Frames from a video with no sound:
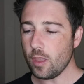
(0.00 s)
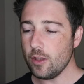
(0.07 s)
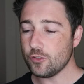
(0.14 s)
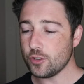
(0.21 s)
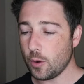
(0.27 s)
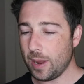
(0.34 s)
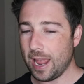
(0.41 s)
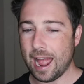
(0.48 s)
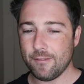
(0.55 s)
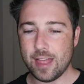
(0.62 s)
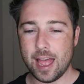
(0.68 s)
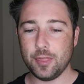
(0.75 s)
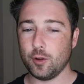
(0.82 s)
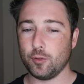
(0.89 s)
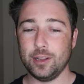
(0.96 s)
So we have
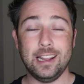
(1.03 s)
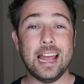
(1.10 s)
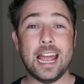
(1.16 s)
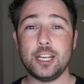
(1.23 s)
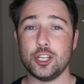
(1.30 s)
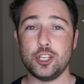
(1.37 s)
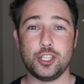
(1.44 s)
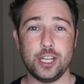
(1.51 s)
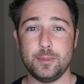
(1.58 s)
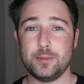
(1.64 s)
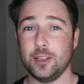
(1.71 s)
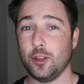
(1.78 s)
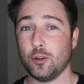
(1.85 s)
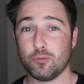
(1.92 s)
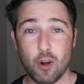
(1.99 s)
that. The relationships
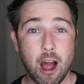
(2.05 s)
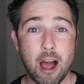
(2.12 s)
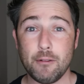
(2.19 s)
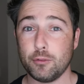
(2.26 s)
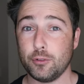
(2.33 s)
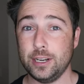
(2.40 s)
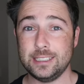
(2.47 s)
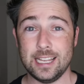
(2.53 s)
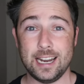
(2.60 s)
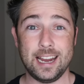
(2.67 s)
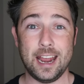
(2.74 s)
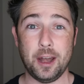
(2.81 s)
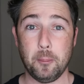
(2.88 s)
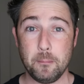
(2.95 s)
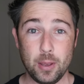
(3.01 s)
and the rivalries that are
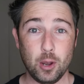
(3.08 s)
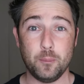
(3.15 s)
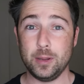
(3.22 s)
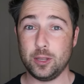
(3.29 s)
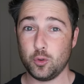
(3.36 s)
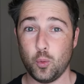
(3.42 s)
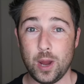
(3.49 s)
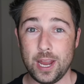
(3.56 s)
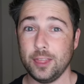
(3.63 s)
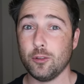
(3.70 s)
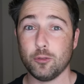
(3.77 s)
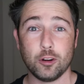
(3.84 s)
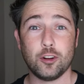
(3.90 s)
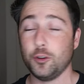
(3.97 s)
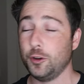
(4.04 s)
getting built between the
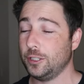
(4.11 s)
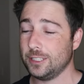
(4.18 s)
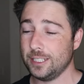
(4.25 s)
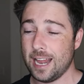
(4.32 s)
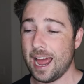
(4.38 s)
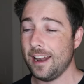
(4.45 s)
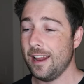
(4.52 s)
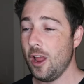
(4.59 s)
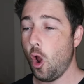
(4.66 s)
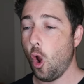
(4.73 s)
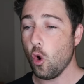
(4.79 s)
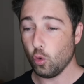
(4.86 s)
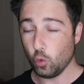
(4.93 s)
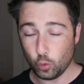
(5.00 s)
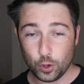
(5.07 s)
recruits and that,
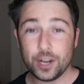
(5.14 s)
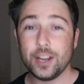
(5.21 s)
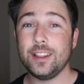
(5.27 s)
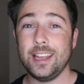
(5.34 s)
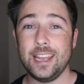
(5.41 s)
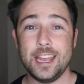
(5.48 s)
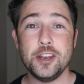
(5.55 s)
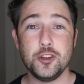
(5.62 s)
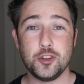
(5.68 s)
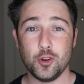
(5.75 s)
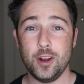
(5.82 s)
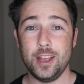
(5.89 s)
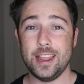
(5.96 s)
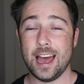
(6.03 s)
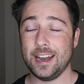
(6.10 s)
really
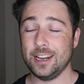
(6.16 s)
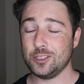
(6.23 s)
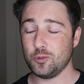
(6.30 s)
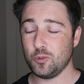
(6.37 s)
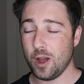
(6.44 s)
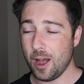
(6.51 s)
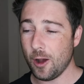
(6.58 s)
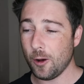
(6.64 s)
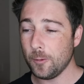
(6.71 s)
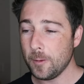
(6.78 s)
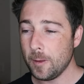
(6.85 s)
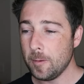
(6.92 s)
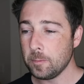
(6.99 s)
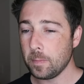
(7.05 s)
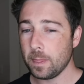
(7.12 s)
enjoy that as well.
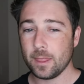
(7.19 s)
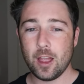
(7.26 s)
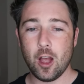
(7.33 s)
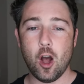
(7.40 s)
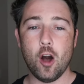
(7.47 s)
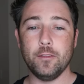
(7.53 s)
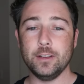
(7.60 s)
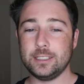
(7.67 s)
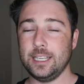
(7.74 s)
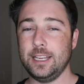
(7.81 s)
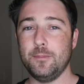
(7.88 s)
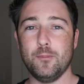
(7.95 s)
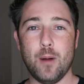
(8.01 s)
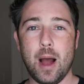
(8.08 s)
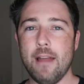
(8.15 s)
Obviously,
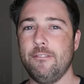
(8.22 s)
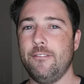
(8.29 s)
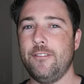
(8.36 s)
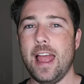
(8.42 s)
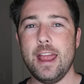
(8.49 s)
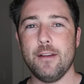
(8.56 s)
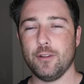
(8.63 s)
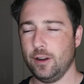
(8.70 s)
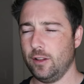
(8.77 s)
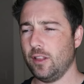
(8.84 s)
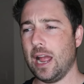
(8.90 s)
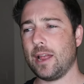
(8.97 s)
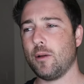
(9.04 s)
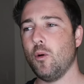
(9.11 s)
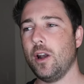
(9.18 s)
my favorite,
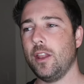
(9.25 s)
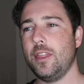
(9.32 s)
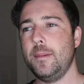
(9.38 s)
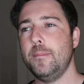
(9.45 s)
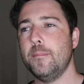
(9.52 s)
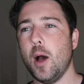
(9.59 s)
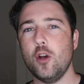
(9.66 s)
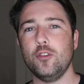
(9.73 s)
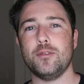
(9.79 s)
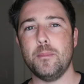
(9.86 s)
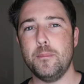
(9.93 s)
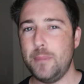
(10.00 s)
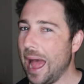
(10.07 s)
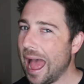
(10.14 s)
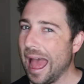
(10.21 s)
like one of the most
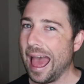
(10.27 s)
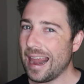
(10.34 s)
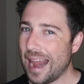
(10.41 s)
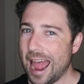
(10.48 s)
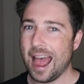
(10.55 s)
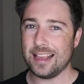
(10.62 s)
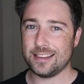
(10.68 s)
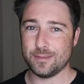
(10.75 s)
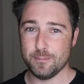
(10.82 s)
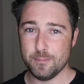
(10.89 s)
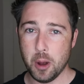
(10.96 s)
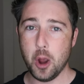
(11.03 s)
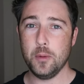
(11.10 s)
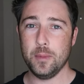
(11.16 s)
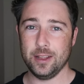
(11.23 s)
badass
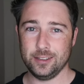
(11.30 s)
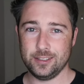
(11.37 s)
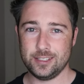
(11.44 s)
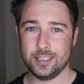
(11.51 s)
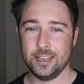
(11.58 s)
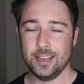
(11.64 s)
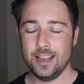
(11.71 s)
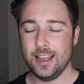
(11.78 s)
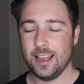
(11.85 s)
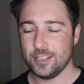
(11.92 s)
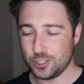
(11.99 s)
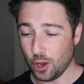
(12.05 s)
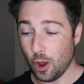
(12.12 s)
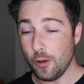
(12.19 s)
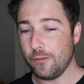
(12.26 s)
moments
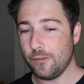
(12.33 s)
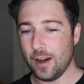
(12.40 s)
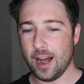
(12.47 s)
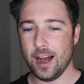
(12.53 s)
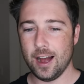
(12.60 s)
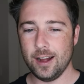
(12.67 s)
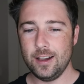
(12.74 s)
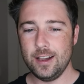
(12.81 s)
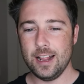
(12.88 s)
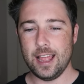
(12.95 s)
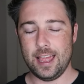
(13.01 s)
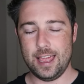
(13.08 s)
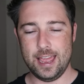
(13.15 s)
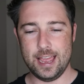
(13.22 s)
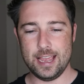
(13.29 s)
so far
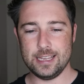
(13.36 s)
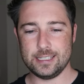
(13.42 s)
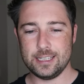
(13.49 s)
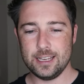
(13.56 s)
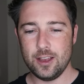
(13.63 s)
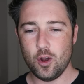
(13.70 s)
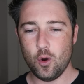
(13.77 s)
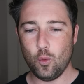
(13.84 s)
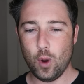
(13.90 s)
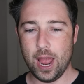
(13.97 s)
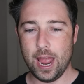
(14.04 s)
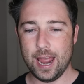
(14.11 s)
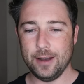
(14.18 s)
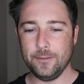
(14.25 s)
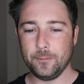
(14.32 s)
is
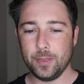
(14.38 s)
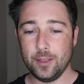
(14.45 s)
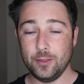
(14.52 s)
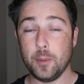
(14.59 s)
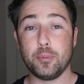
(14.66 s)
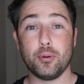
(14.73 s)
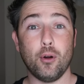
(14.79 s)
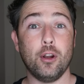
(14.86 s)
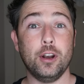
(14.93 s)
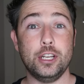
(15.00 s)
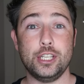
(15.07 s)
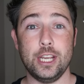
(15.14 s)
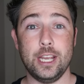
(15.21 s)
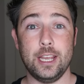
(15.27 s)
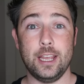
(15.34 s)
when the
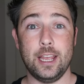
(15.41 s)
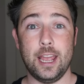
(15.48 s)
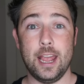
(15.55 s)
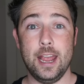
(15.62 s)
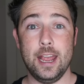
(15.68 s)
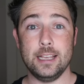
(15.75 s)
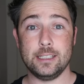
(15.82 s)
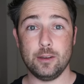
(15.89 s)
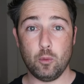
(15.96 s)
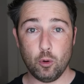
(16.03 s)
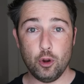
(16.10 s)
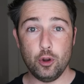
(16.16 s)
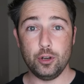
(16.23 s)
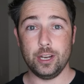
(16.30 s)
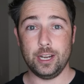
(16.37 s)
prodigy is
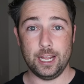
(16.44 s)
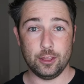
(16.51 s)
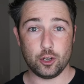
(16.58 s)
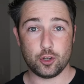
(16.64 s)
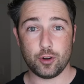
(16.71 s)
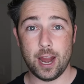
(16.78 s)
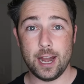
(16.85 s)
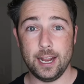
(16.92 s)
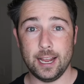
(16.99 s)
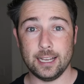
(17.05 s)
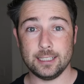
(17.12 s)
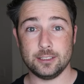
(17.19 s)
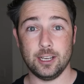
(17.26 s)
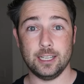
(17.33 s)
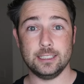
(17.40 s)
wounded in the training
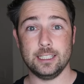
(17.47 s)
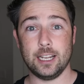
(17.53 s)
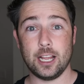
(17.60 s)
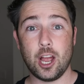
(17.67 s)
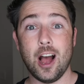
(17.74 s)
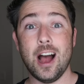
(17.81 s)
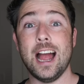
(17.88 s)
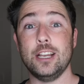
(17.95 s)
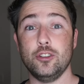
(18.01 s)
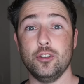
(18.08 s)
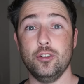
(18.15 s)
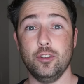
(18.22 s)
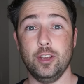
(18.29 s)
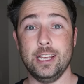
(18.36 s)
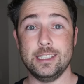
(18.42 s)
exercises and the
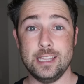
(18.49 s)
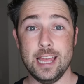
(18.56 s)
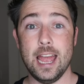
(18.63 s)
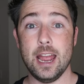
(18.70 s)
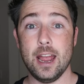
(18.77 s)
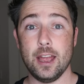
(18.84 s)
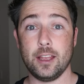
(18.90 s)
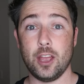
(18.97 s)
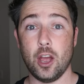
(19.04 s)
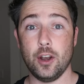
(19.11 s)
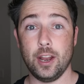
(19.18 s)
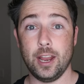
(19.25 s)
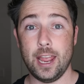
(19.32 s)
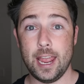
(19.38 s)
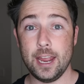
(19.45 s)
kaiju is there going
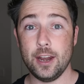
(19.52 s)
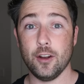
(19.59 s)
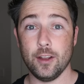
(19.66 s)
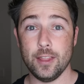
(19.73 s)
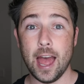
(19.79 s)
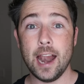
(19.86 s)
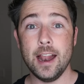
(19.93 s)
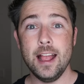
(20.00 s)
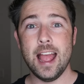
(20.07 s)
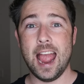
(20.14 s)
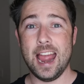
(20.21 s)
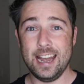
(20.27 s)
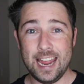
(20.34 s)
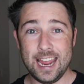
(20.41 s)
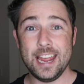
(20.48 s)
to eat her and that.
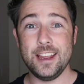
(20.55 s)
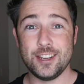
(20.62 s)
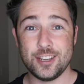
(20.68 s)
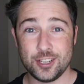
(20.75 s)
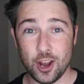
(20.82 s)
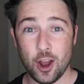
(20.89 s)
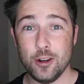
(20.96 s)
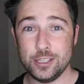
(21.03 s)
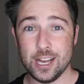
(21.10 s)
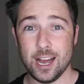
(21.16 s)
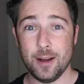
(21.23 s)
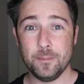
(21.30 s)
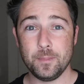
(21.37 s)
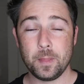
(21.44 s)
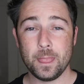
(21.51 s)
And he shows
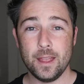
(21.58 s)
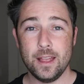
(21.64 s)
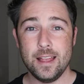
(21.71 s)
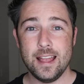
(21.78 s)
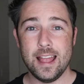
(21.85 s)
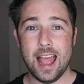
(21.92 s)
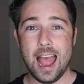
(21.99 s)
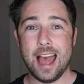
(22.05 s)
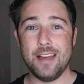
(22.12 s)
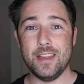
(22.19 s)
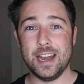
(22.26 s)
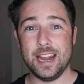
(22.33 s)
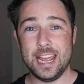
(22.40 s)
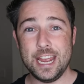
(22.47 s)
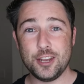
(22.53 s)
up and
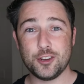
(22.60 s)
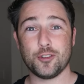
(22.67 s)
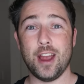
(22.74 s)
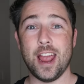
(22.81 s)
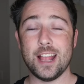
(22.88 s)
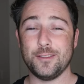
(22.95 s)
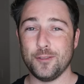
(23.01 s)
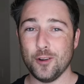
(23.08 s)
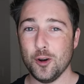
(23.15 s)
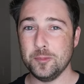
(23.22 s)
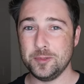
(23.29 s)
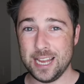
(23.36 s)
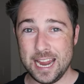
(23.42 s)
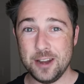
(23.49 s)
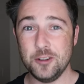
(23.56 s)
then he
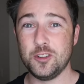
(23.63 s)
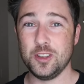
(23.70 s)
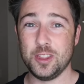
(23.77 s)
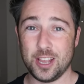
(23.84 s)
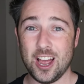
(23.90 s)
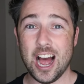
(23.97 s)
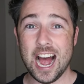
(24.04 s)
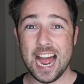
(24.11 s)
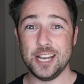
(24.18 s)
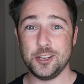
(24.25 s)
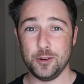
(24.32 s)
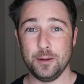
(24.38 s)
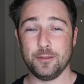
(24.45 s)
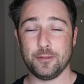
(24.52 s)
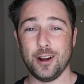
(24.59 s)
transforms into the
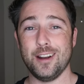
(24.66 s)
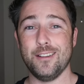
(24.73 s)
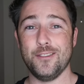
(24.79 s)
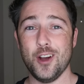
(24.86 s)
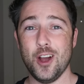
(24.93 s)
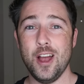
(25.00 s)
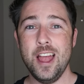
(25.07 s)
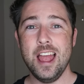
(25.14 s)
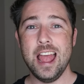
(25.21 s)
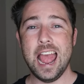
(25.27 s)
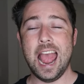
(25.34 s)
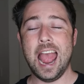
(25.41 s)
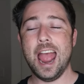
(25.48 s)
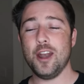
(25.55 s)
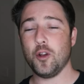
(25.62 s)
kaiju in front of her
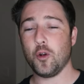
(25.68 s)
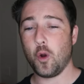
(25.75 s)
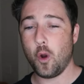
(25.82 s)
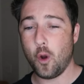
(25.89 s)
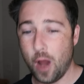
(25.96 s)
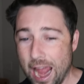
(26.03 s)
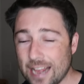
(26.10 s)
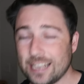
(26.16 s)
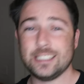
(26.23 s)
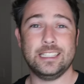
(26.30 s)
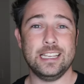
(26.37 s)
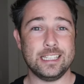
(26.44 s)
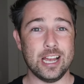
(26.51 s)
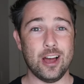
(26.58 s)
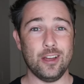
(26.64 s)
and wrecks
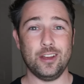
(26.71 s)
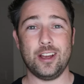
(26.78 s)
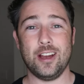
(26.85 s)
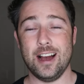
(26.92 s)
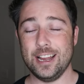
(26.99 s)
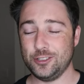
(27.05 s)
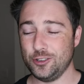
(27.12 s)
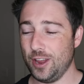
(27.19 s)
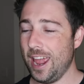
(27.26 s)
this other kaiju.